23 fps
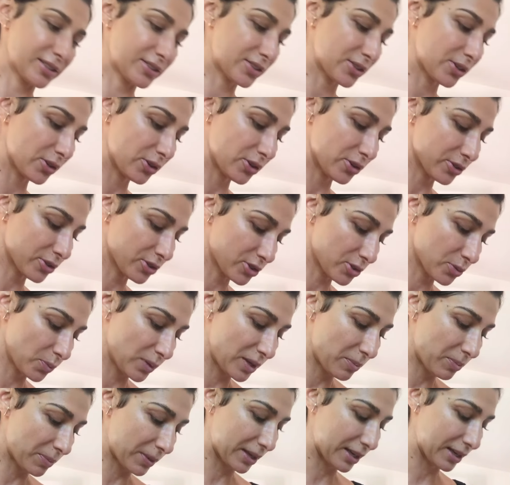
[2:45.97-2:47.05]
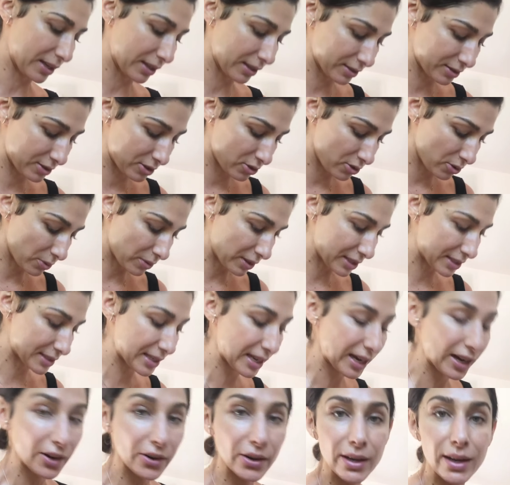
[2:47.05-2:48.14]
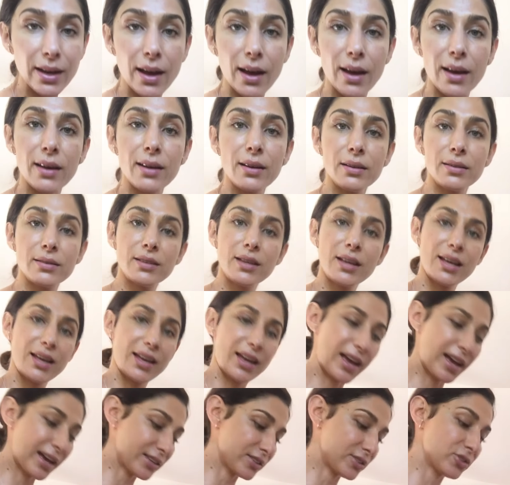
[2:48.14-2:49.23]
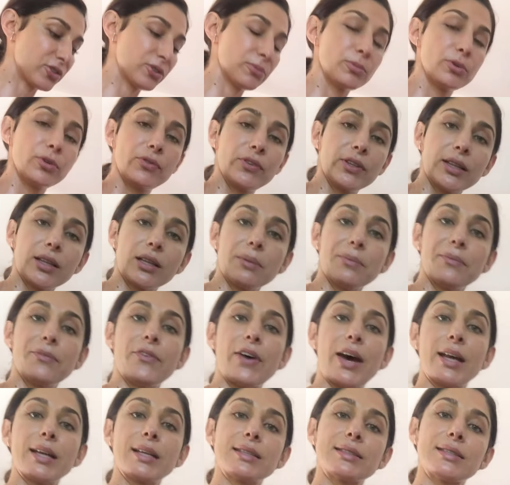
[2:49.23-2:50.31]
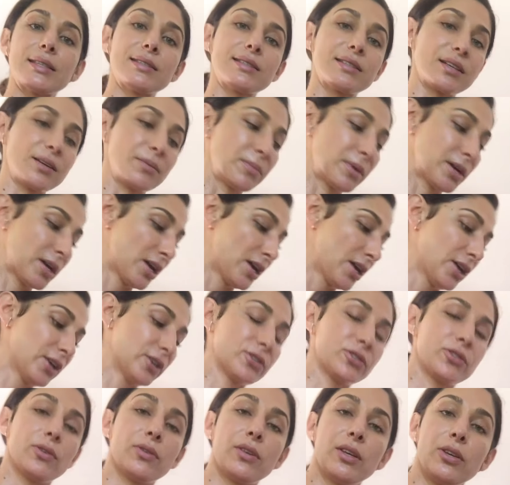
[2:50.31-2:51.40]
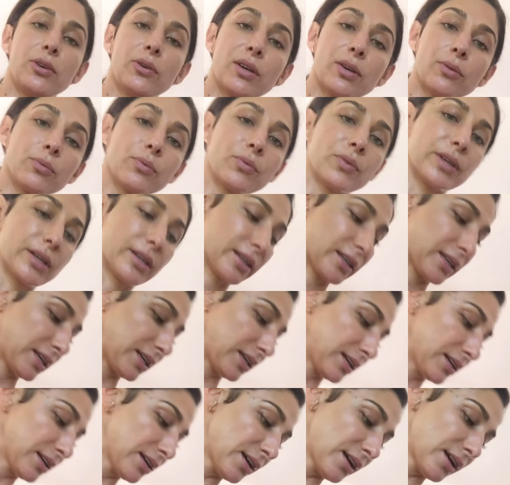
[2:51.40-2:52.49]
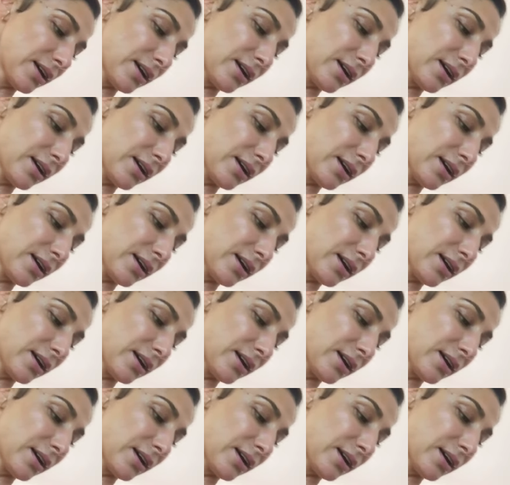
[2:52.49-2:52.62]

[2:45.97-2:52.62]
So you're sweeping to this area as you're moving the lymphatic system so that you can really